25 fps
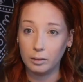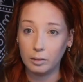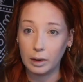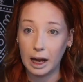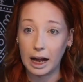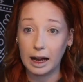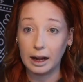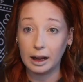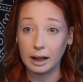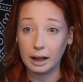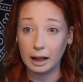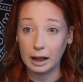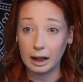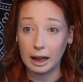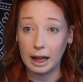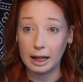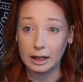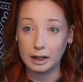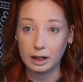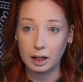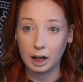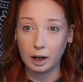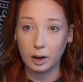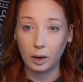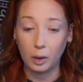and
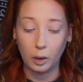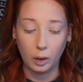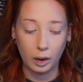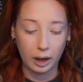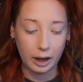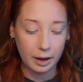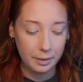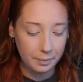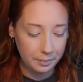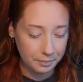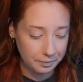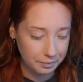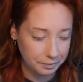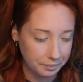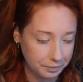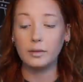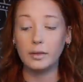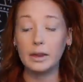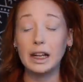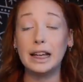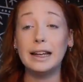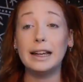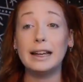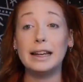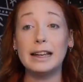cleanse our aura
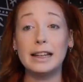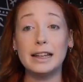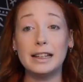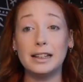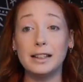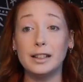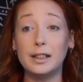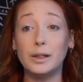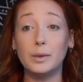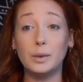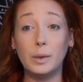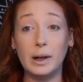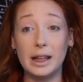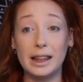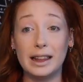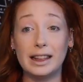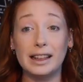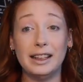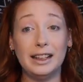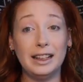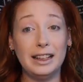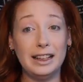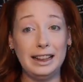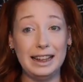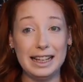is with
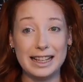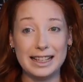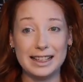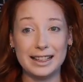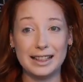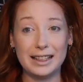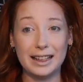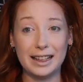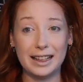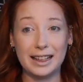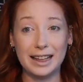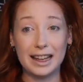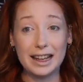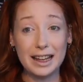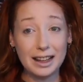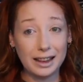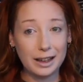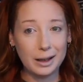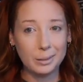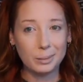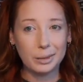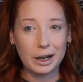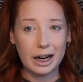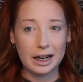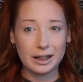holistic
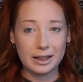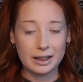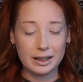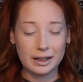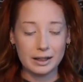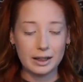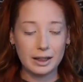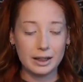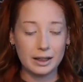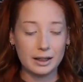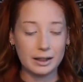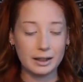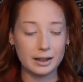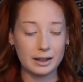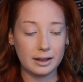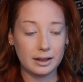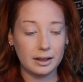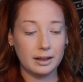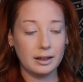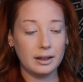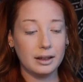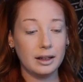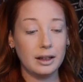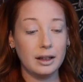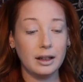healing practices.
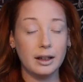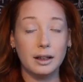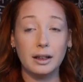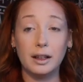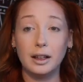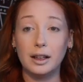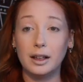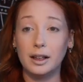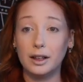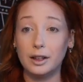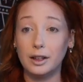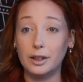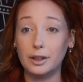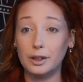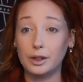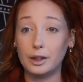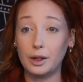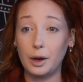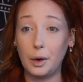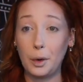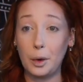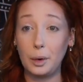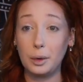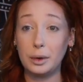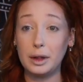
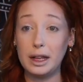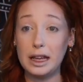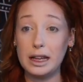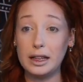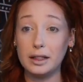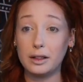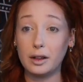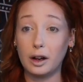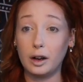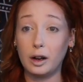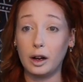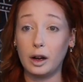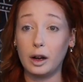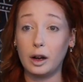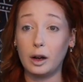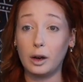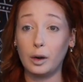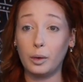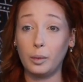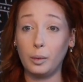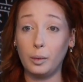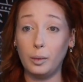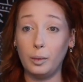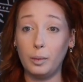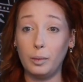So these
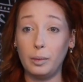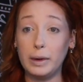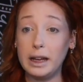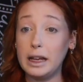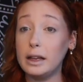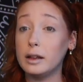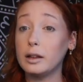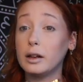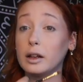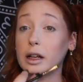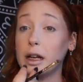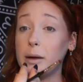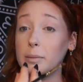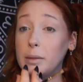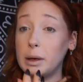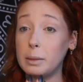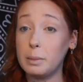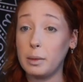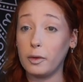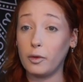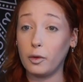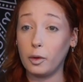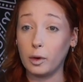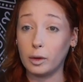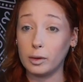are either can be
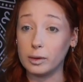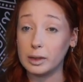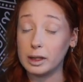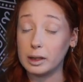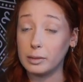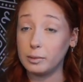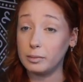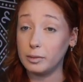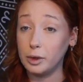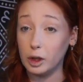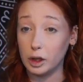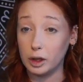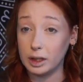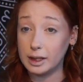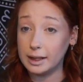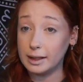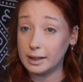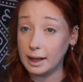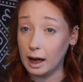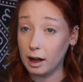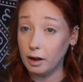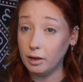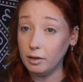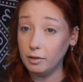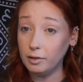performed
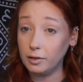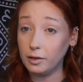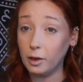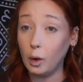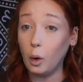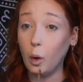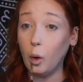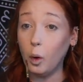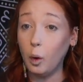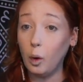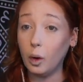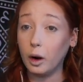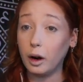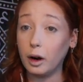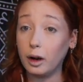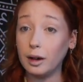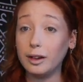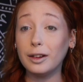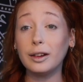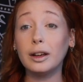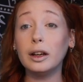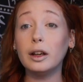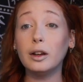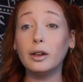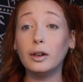yourself, or
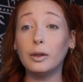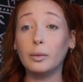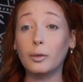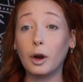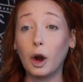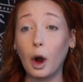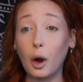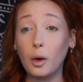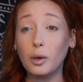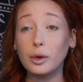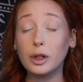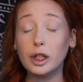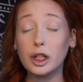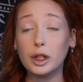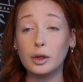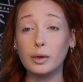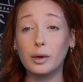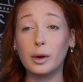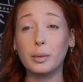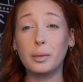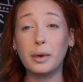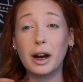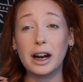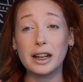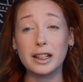you can go to
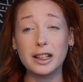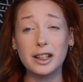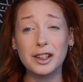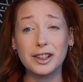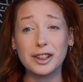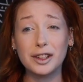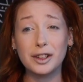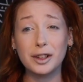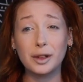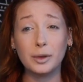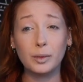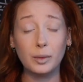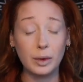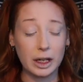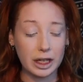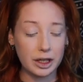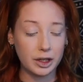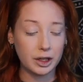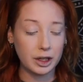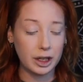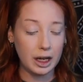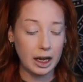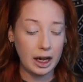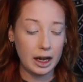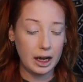a practitioner,
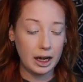which